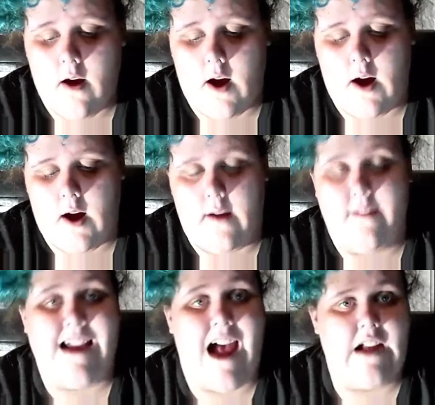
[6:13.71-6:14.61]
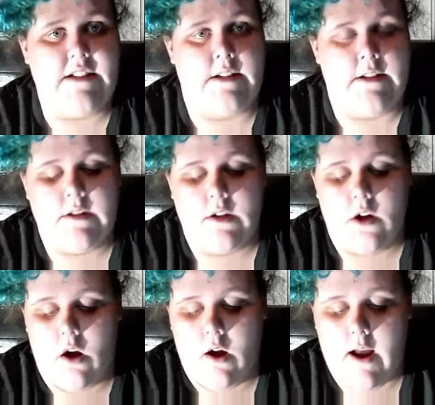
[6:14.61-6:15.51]

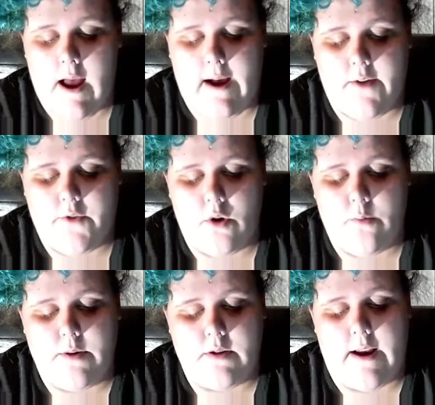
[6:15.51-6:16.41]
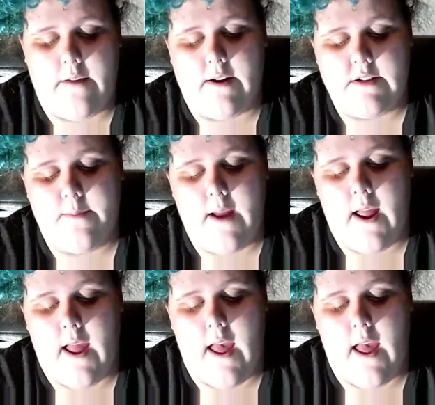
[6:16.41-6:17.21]
how to build a resume,